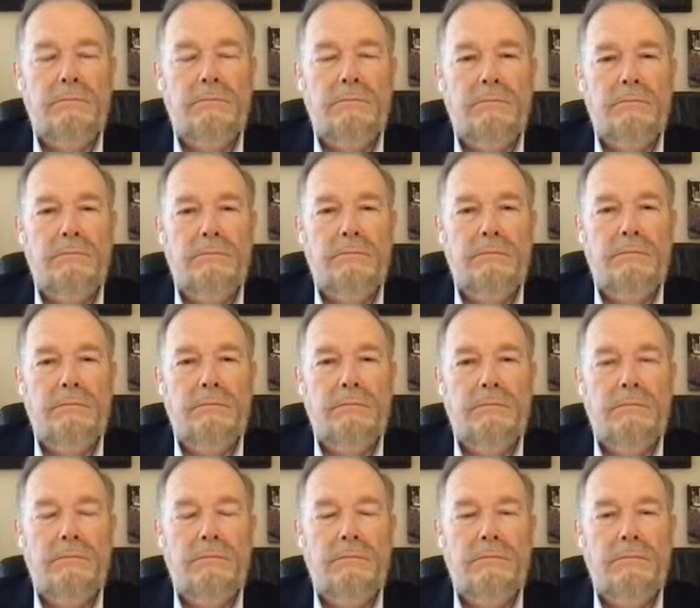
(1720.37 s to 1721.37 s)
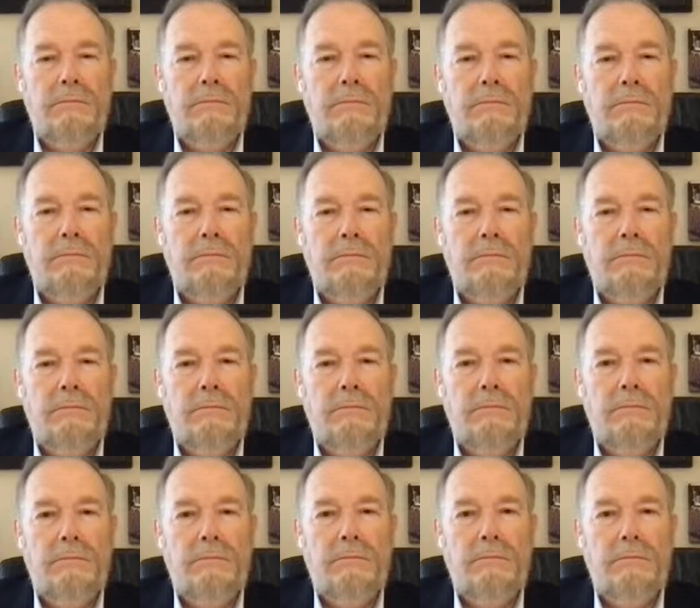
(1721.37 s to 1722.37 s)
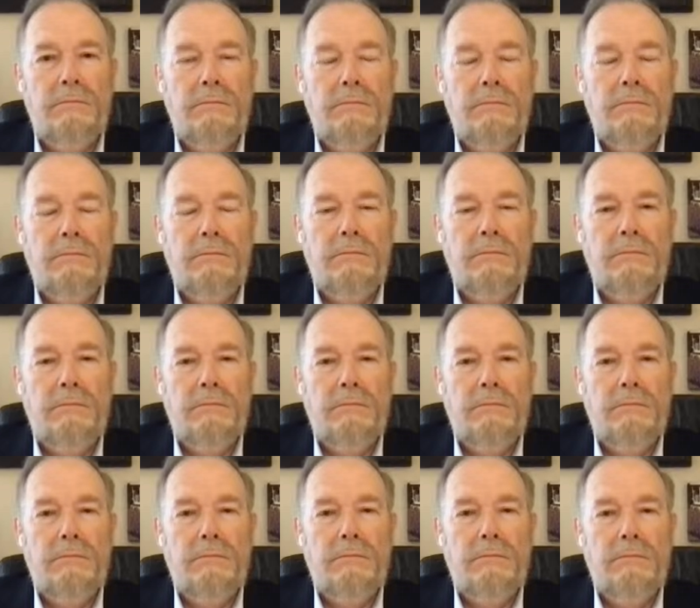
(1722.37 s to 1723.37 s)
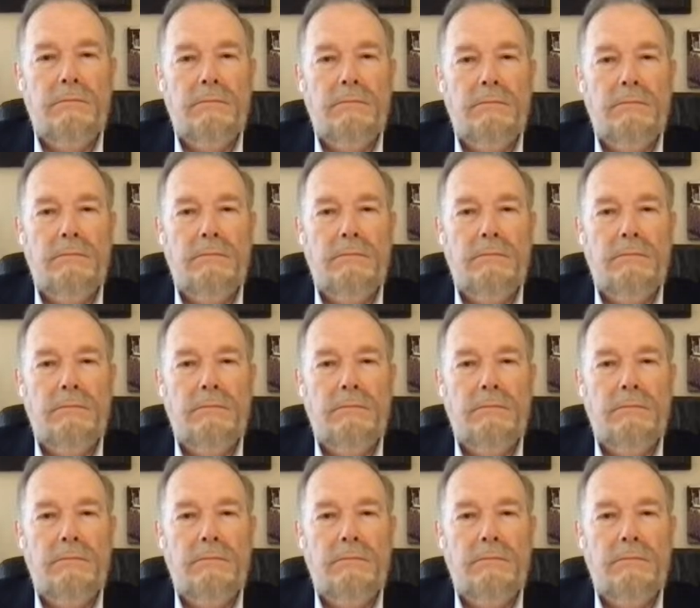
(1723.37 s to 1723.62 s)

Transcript: This person isn't speaking.